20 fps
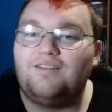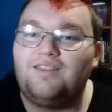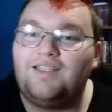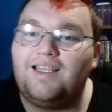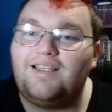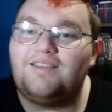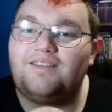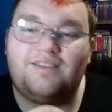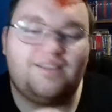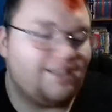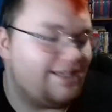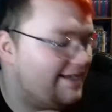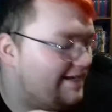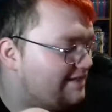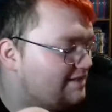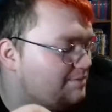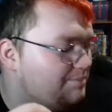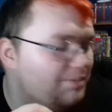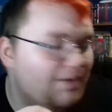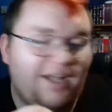This
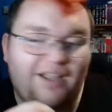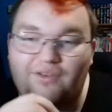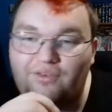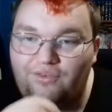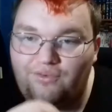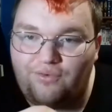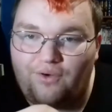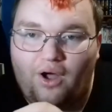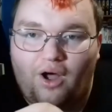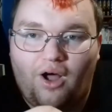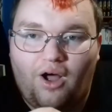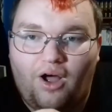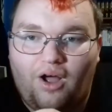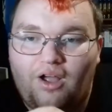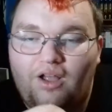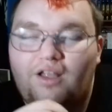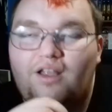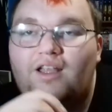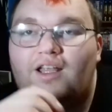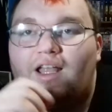is by
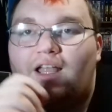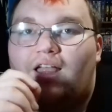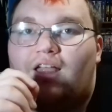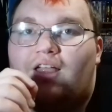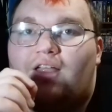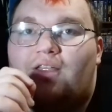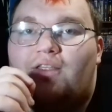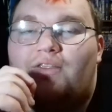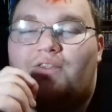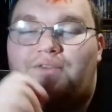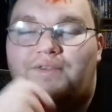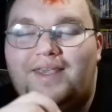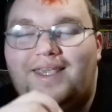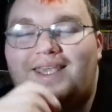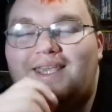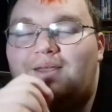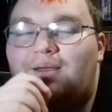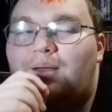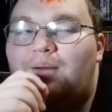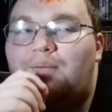far
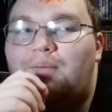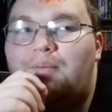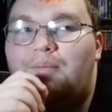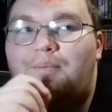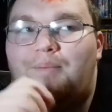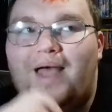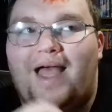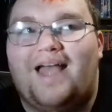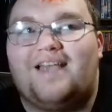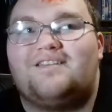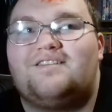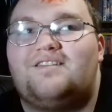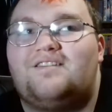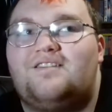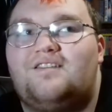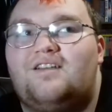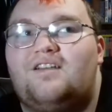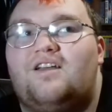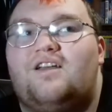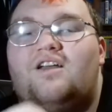the
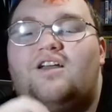best